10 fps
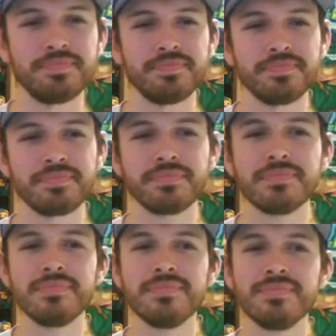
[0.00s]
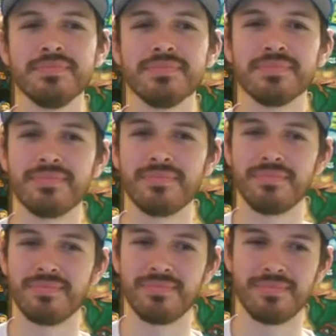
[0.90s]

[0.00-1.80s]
[no speech]